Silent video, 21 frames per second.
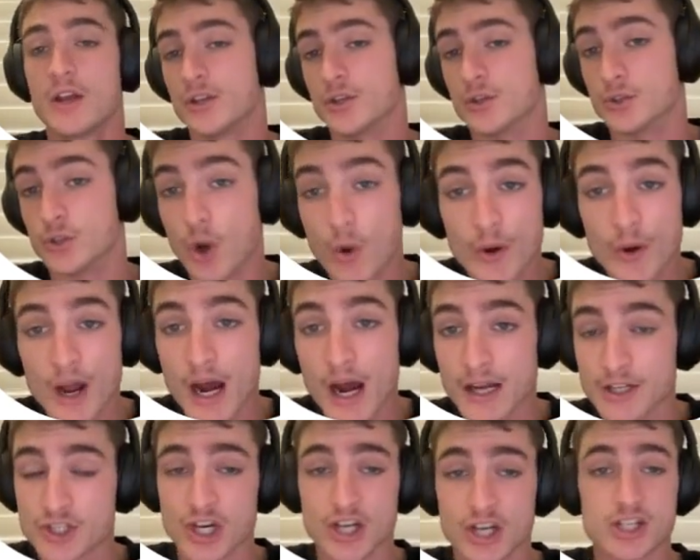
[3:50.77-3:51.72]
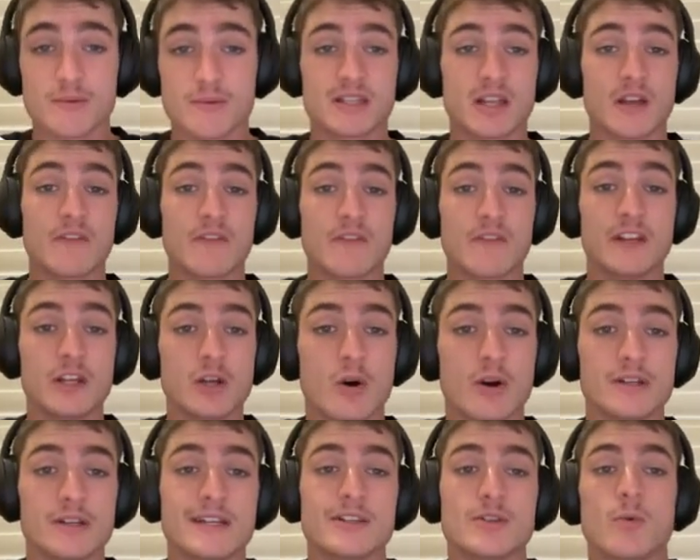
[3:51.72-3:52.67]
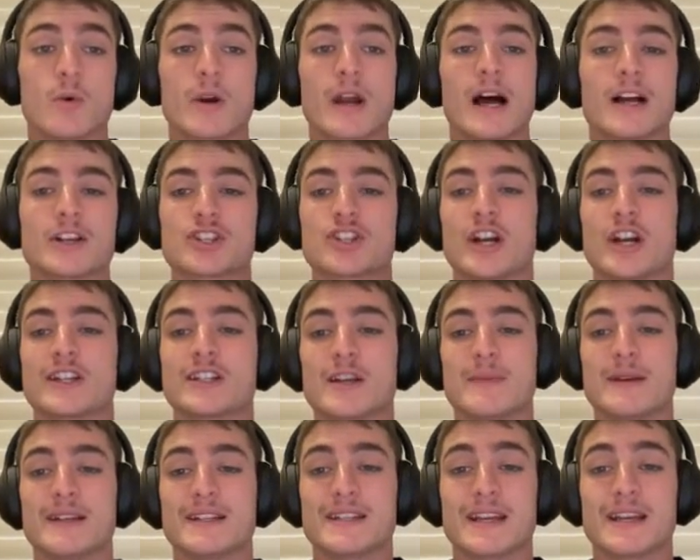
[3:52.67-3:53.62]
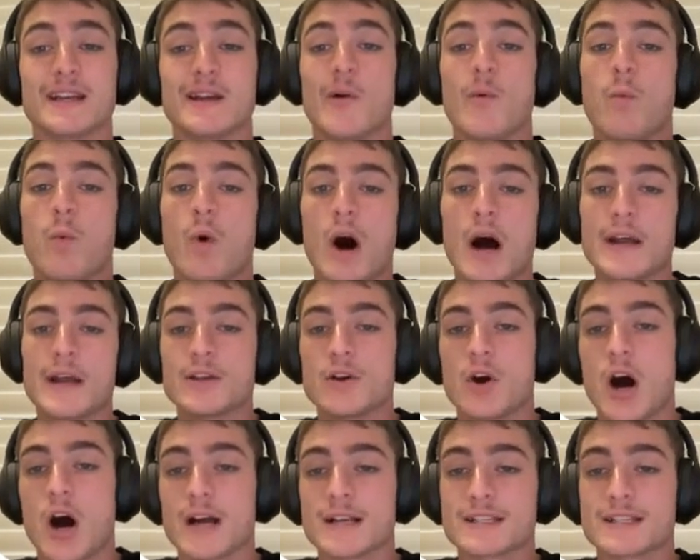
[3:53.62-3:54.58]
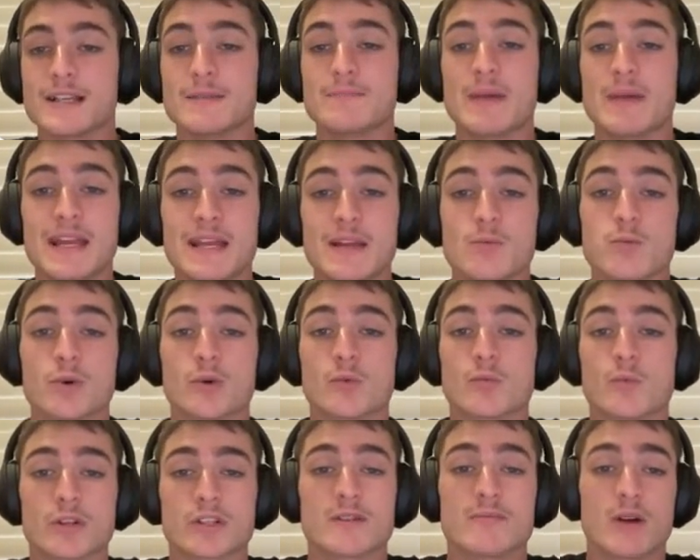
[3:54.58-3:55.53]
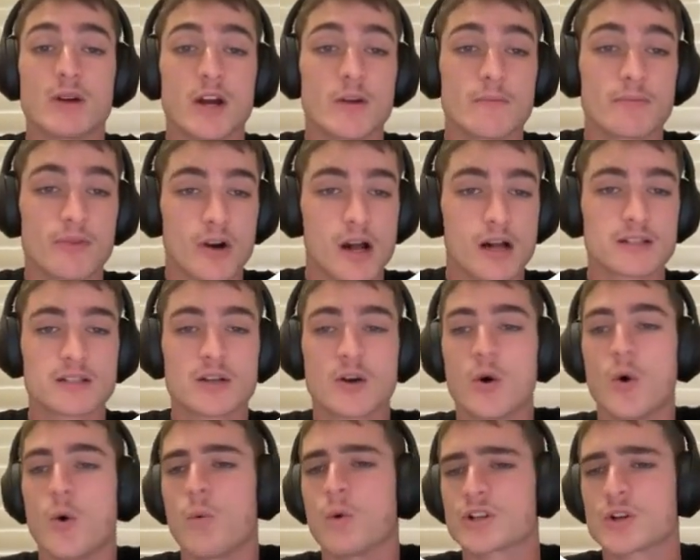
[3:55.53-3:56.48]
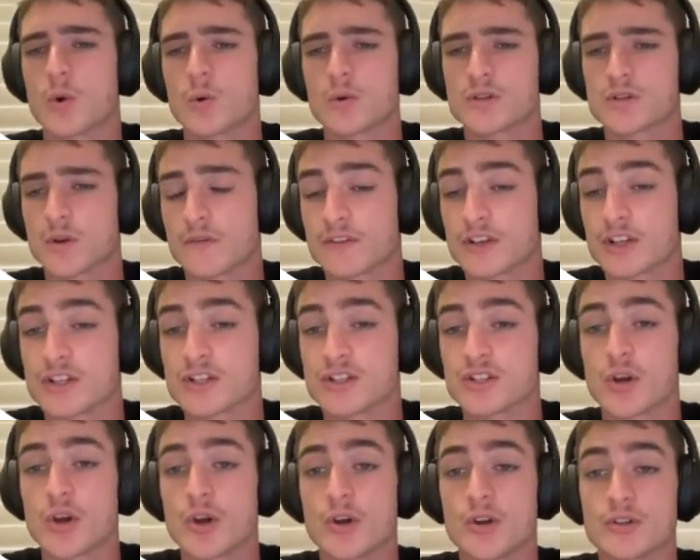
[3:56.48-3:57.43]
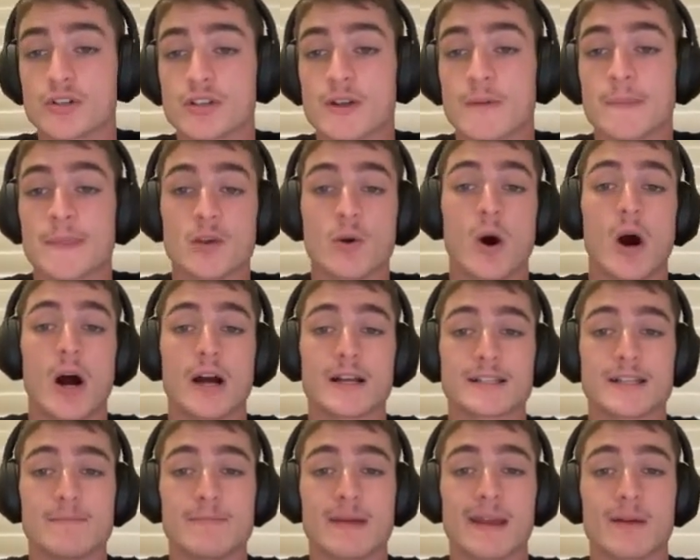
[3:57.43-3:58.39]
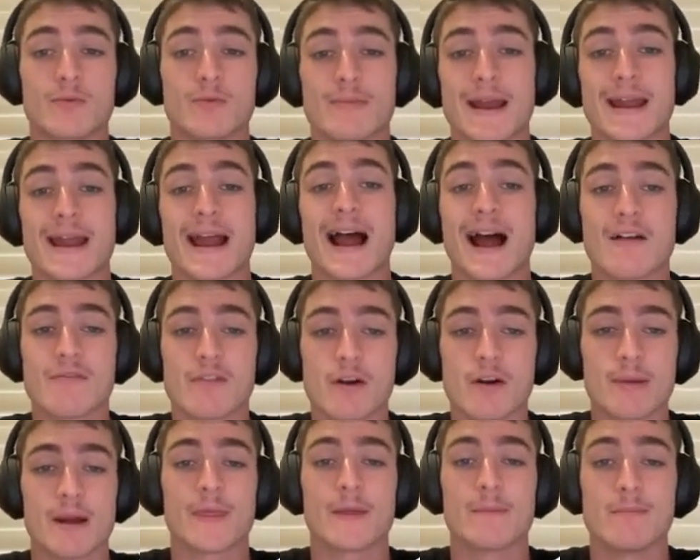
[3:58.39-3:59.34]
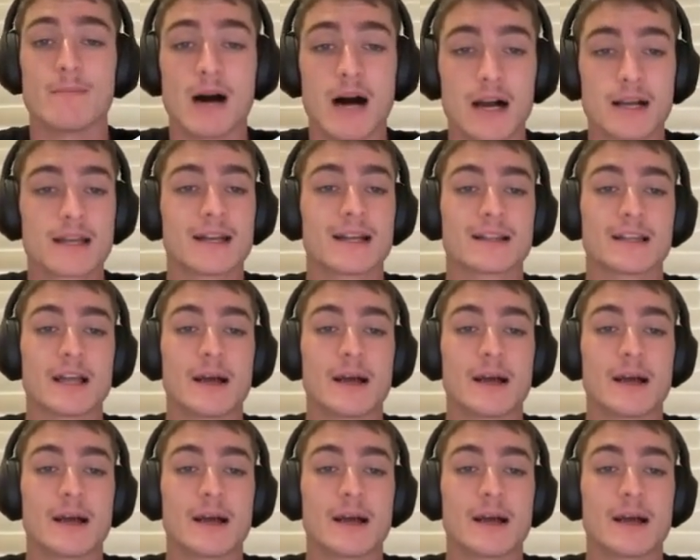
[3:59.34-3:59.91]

you don't want to ask ChatGPT for video ideas. You want to ask ChatGPT why your ICP wouldn't want to buy your product, or what sort of concerns your ICP may have about the market at